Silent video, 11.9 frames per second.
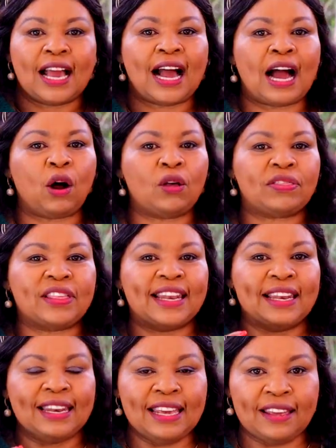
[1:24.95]
how they
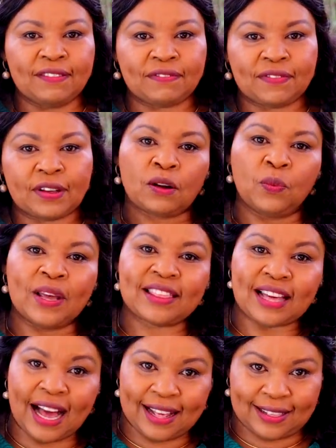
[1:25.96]
live
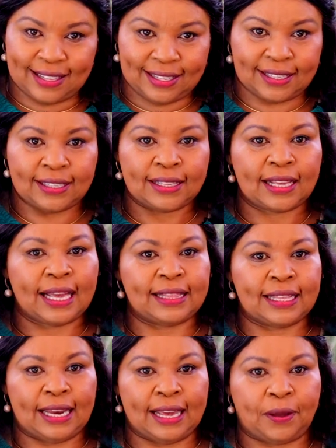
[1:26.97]
with others and
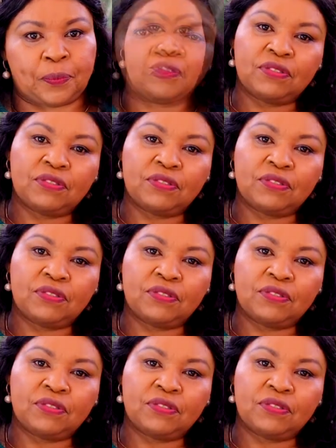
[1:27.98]
the like.